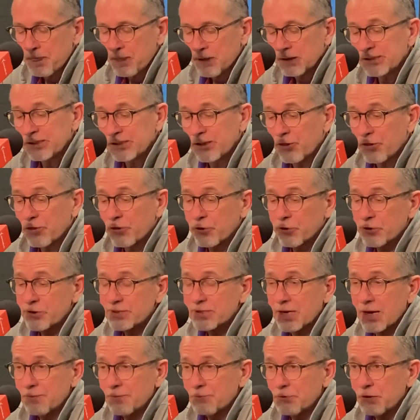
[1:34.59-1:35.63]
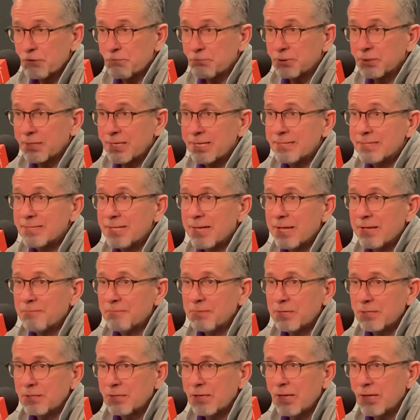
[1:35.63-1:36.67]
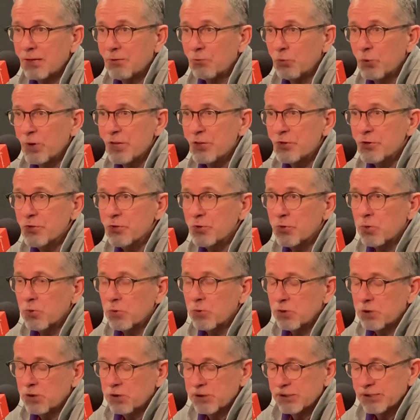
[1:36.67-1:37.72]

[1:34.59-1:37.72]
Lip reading: it's the third time we've played them, and we knew